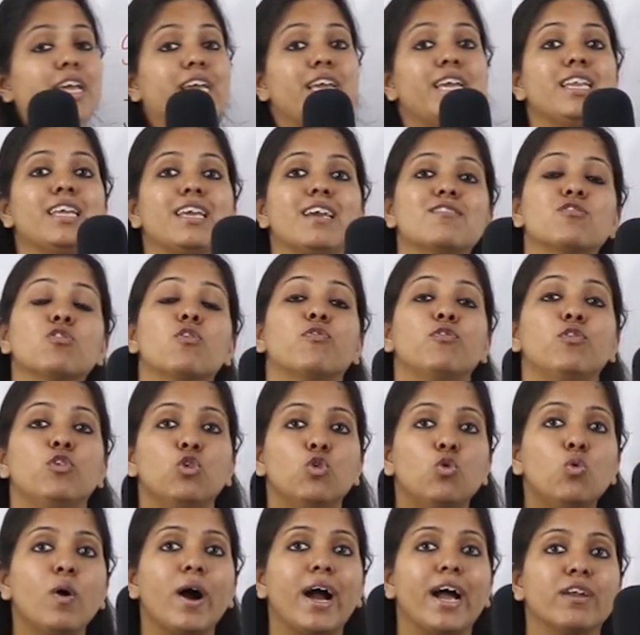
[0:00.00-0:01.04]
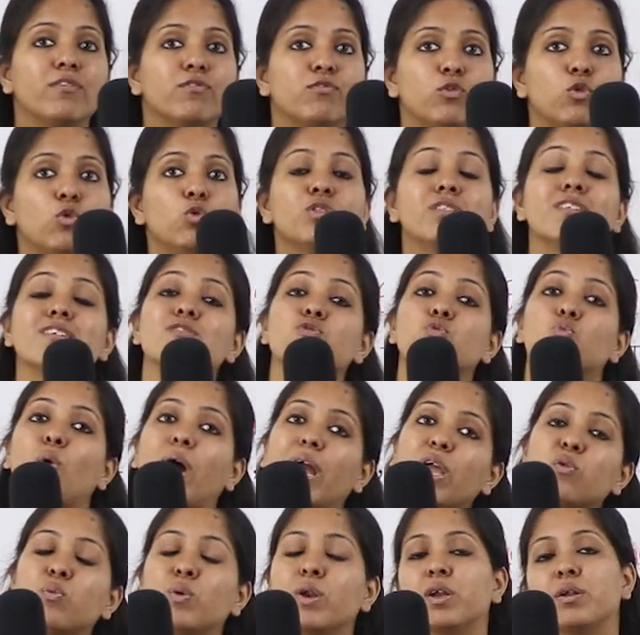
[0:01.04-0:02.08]
In case of nu and vu, this
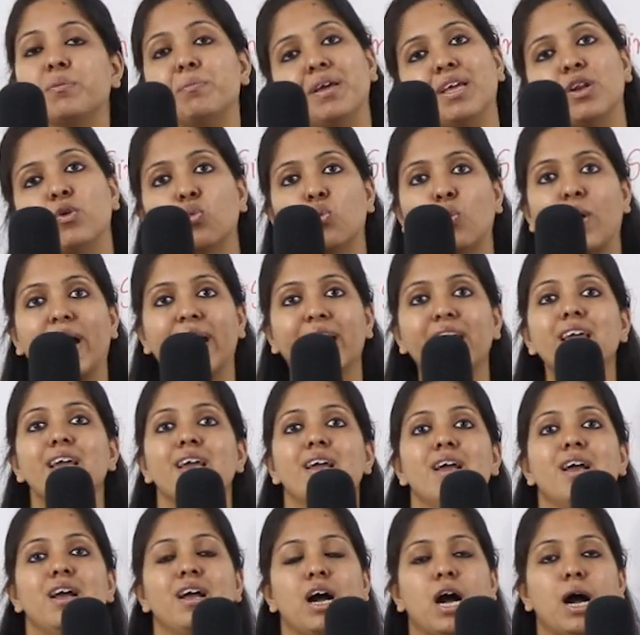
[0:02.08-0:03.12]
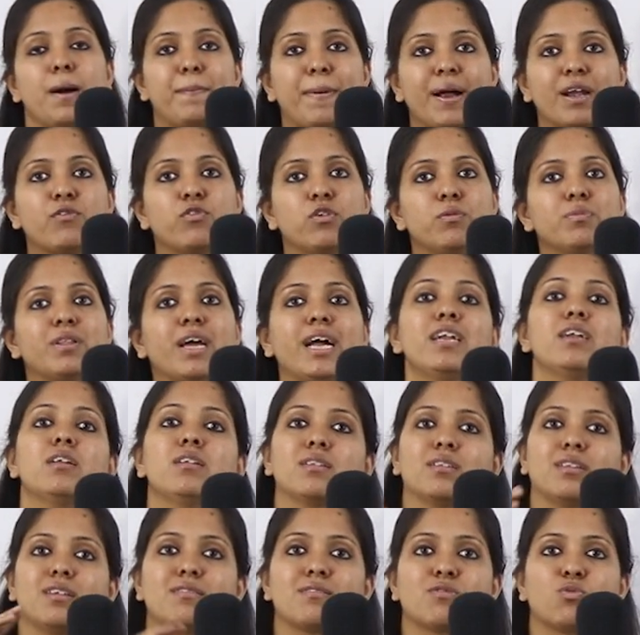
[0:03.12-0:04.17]
Y will remain Y. Apart from
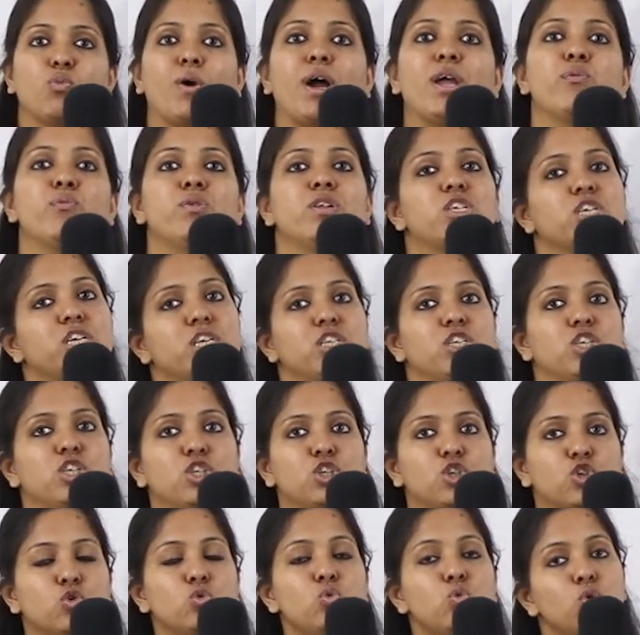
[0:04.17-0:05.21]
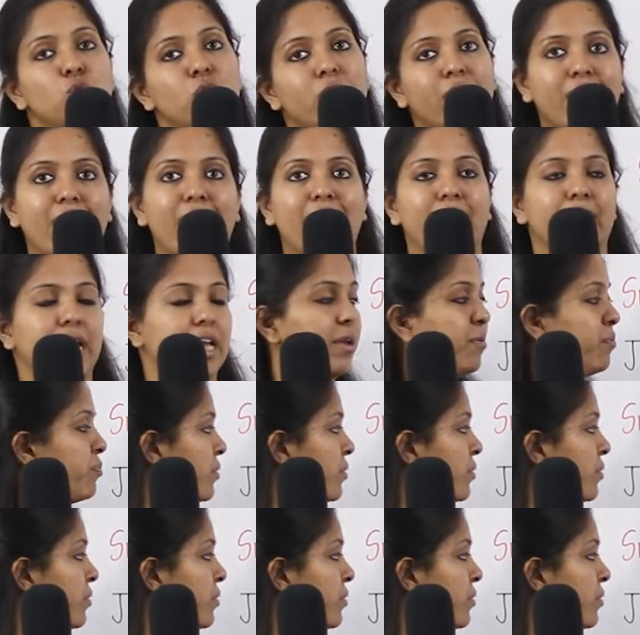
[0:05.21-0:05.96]
that, this Y will change into I.